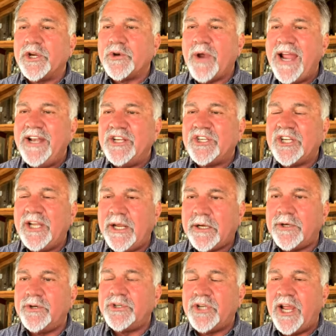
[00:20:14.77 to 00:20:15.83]
the greatest
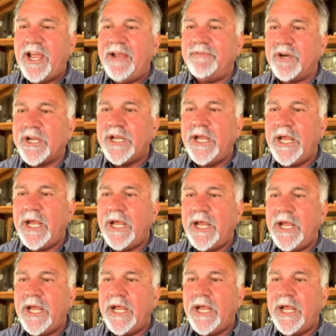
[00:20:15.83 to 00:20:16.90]
kickers to ever kick
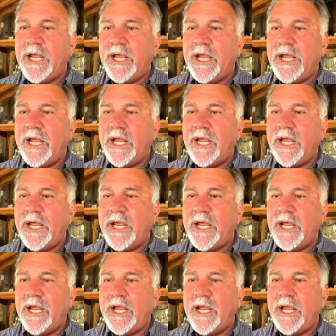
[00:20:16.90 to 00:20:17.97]
in
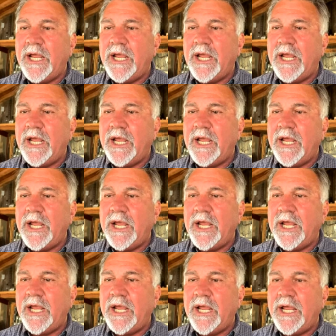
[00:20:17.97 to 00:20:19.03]
the game of
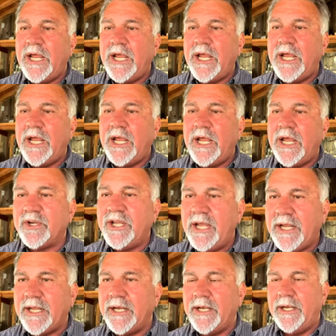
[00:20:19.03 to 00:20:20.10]
football? He's still right.
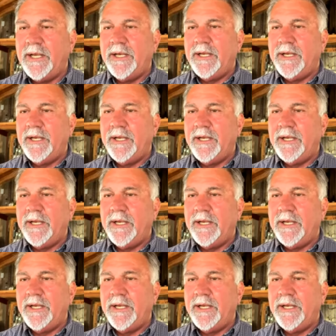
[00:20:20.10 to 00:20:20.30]
kicking.